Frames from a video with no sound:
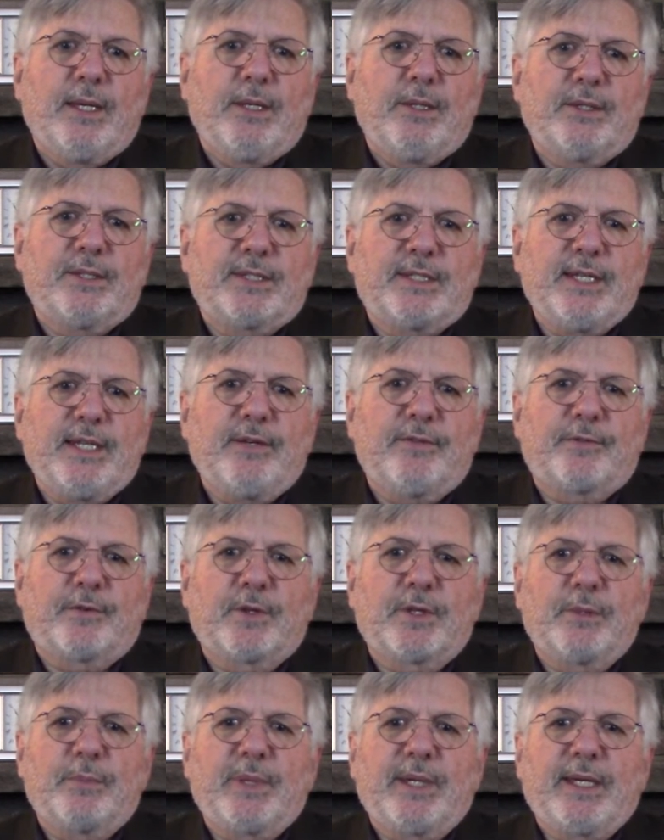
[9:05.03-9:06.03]
You see,
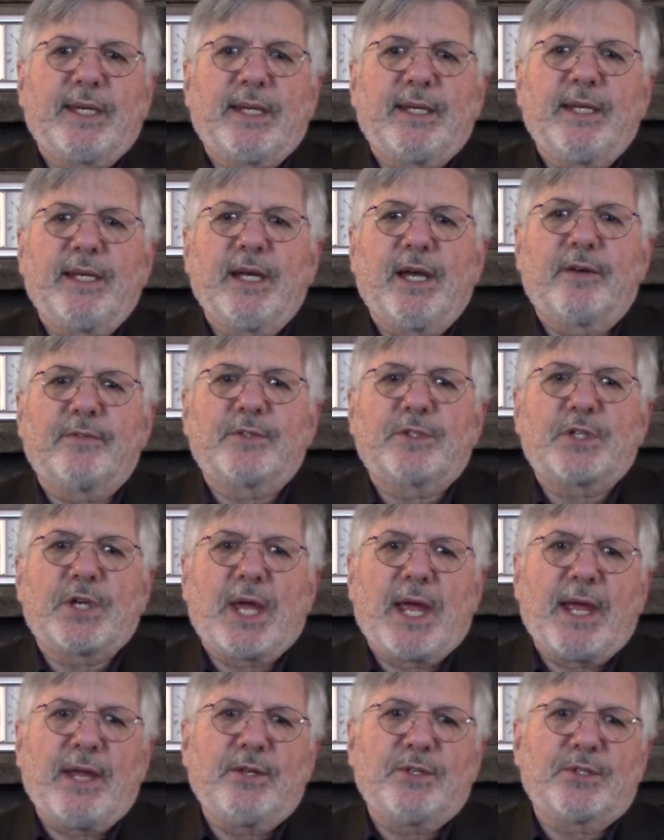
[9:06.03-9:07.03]
for the beginning of
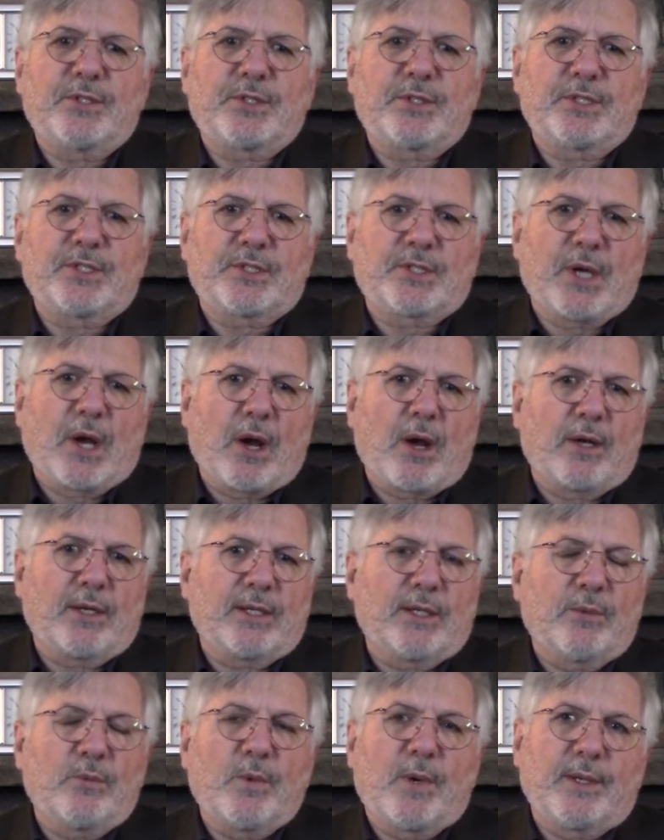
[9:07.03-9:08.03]
change to
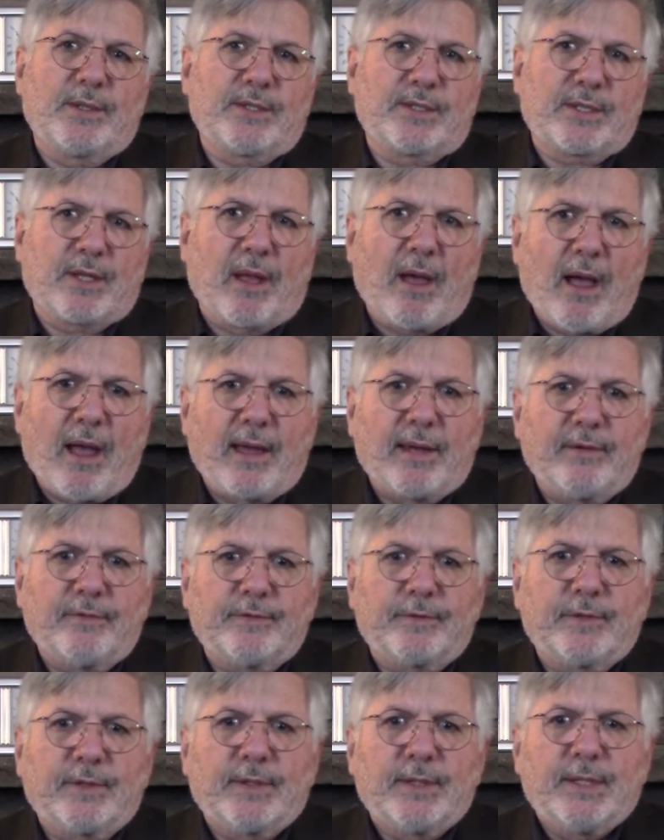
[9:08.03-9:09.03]
start in one's
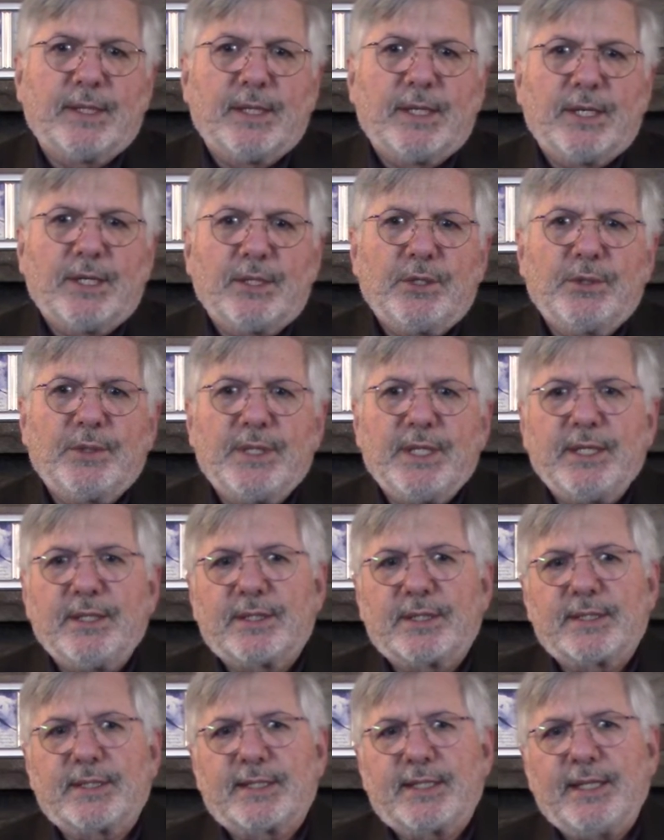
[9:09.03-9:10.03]
life, you need
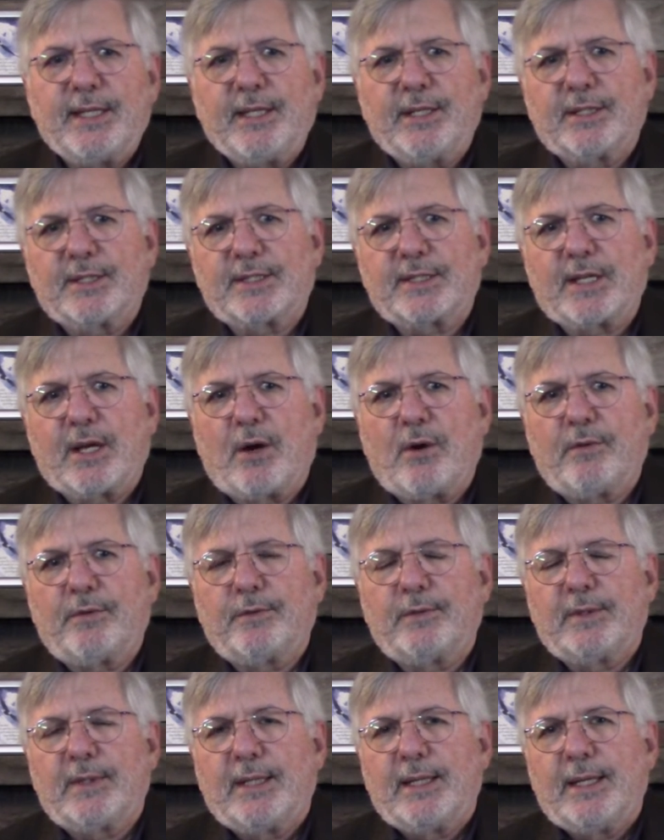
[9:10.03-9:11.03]
to see
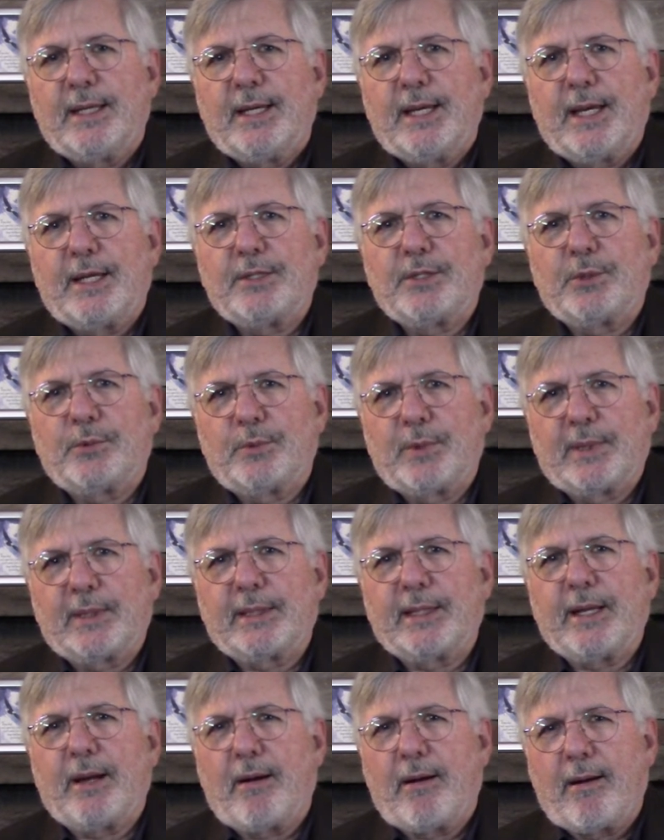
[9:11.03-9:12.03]
yourself as you
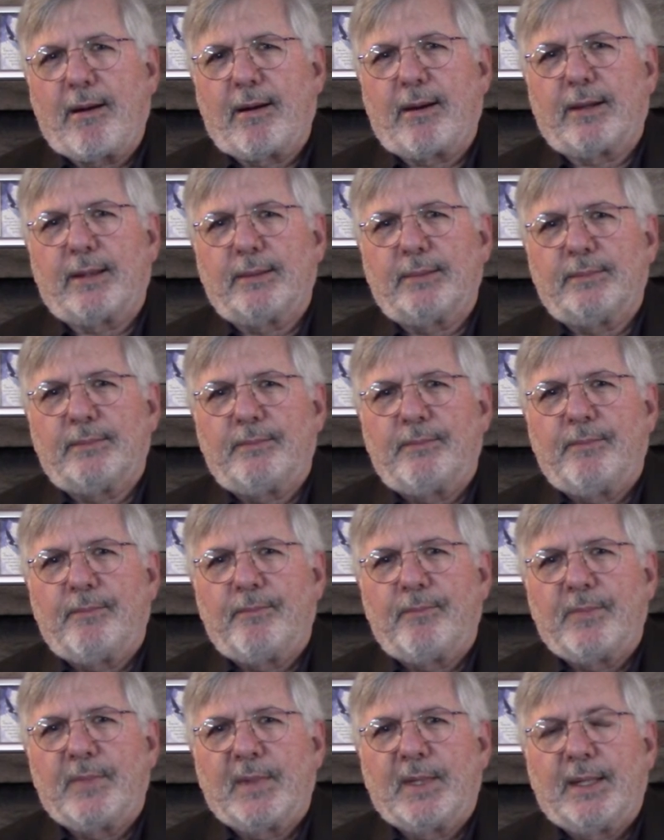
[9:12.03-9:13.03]
really are.
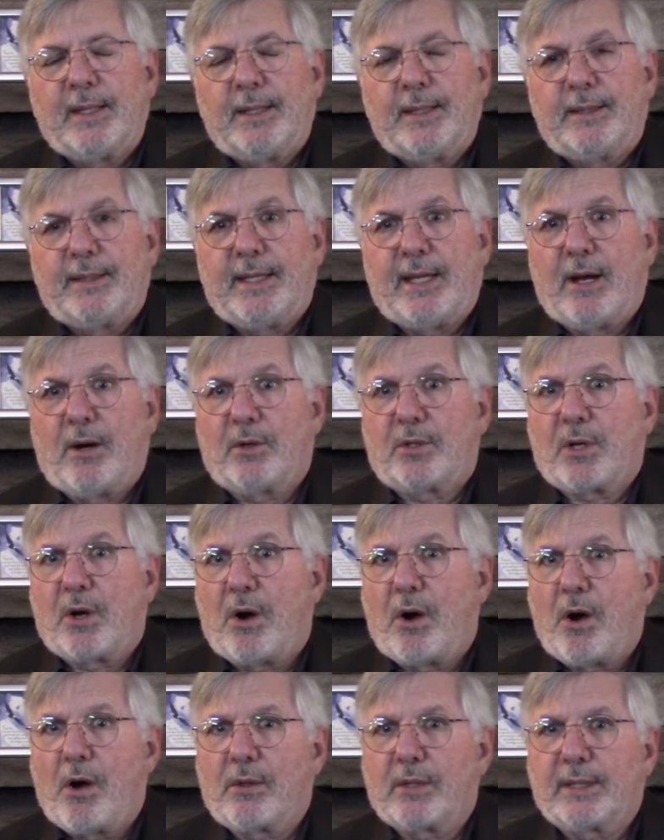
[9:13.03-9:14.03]
The
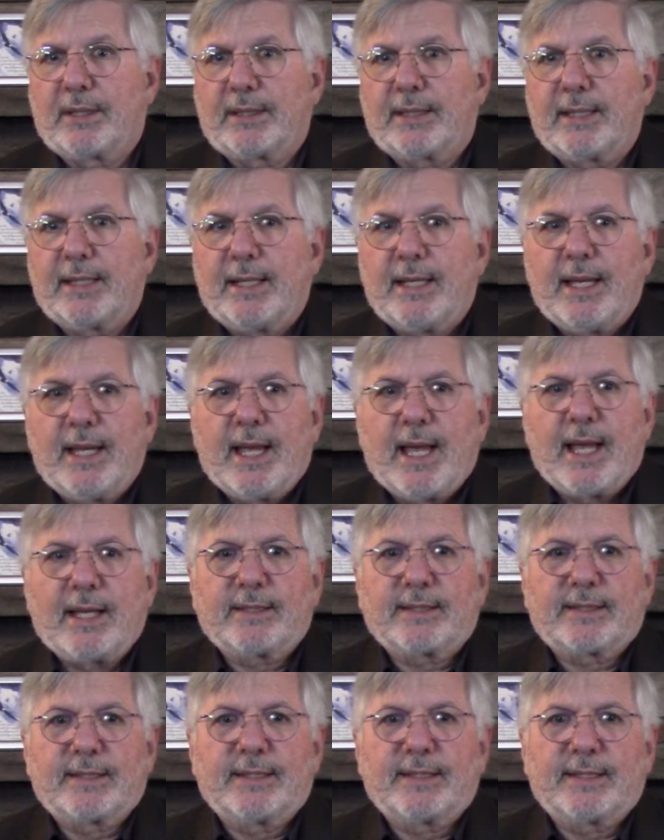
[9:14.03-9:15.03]
alcoholic
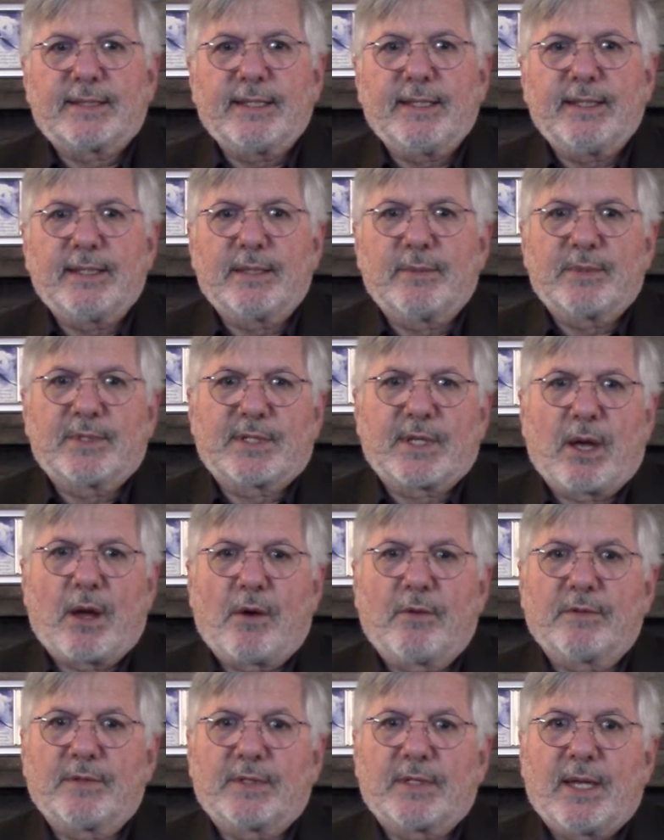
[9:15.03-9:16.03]
has to see
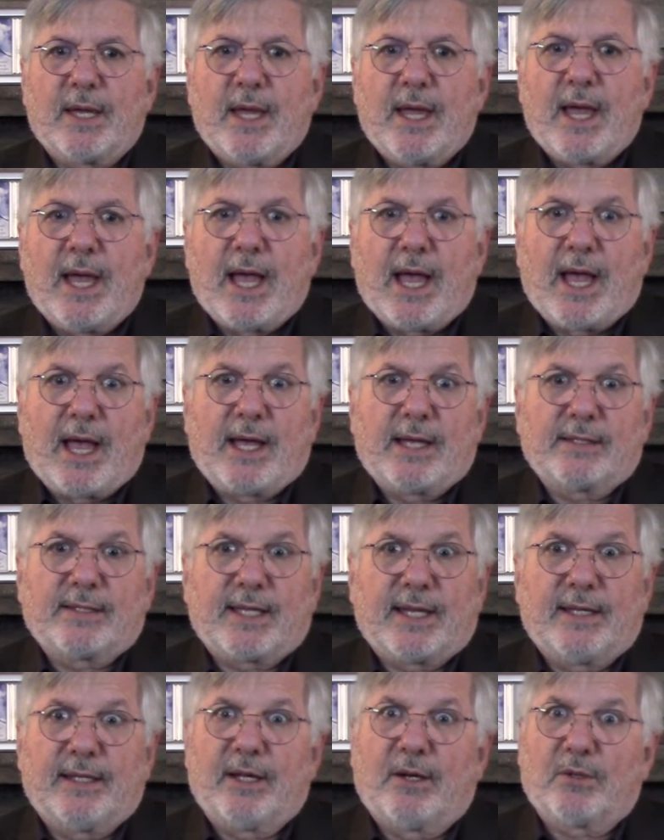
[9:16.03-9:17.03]
themselves as
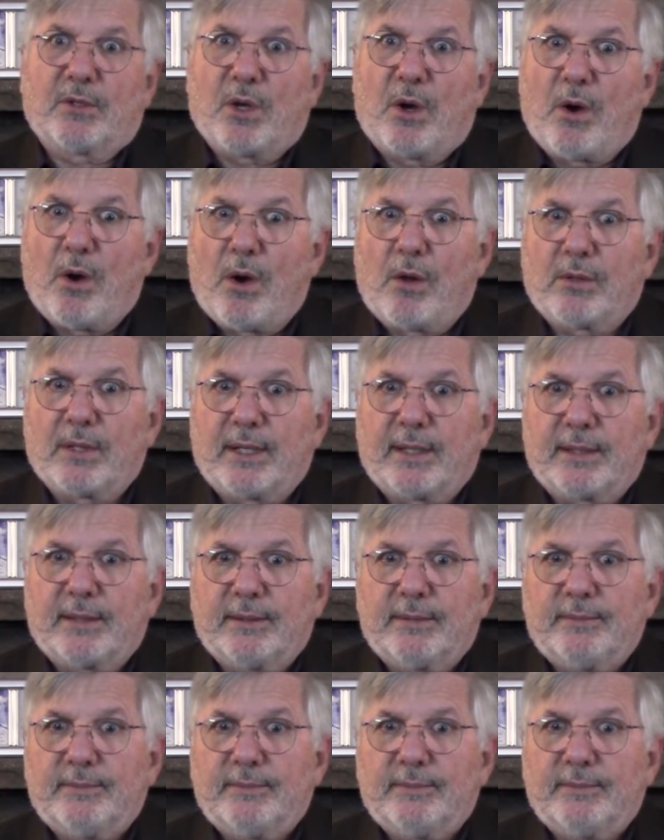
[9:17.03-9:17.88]
an alcoholic.